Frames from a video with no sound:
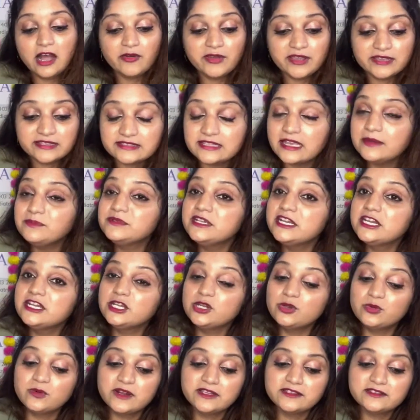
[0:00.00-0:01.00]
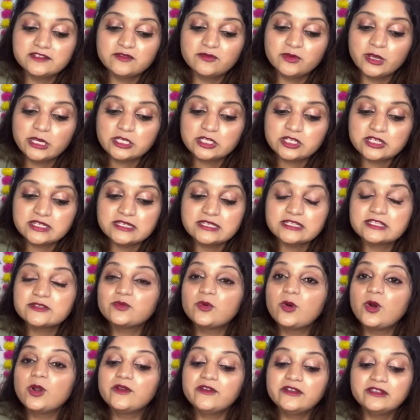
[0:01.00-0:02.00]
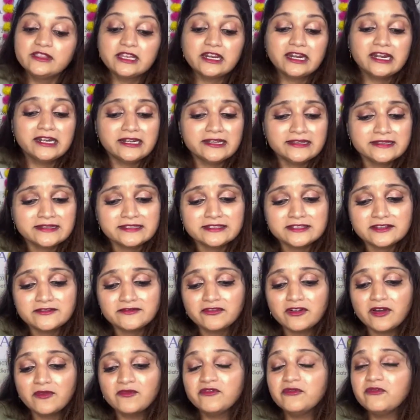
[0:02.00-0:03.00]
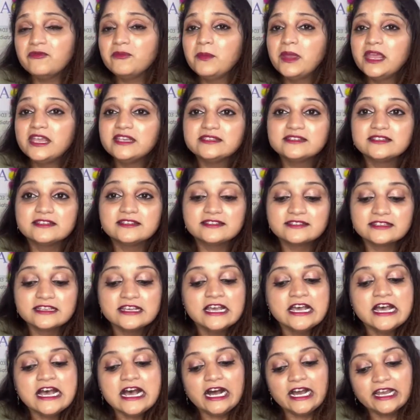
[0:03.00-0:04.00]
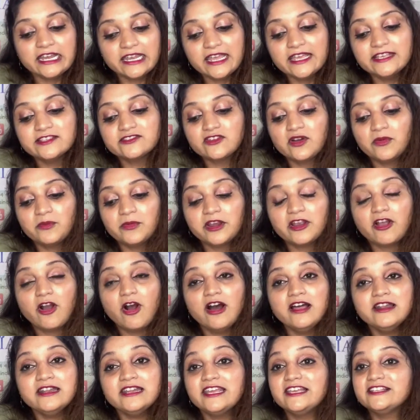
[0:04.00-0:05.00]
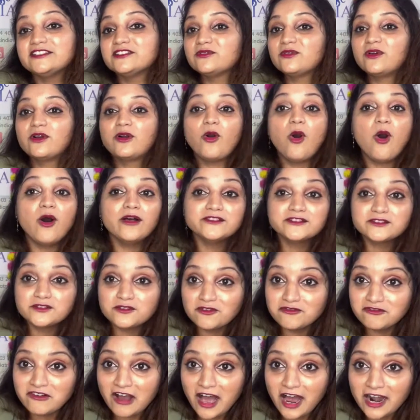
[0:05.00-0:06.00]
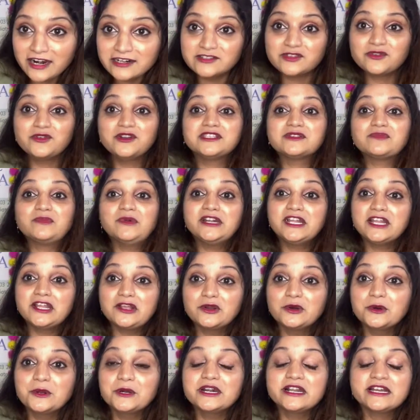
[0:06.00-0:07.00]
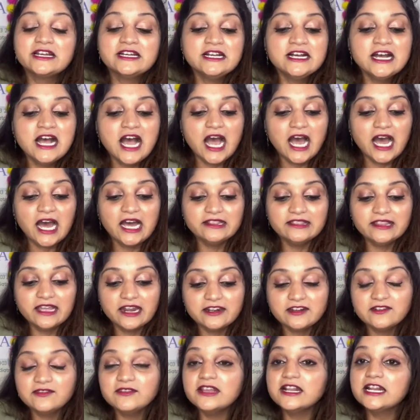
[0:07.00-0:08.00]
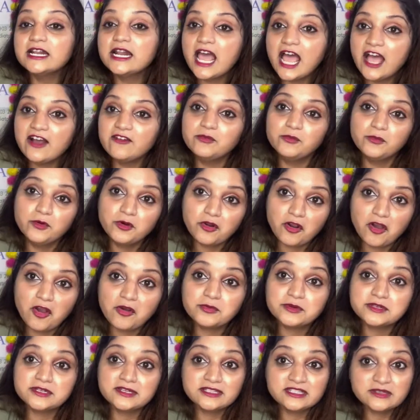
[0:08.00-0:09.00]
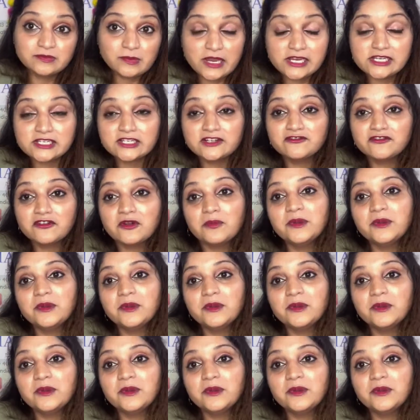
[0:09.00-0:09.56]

now accepting new reservations following the criticism from majors against Omicron is gone so far. So it's pretty good that we'll have more options, especially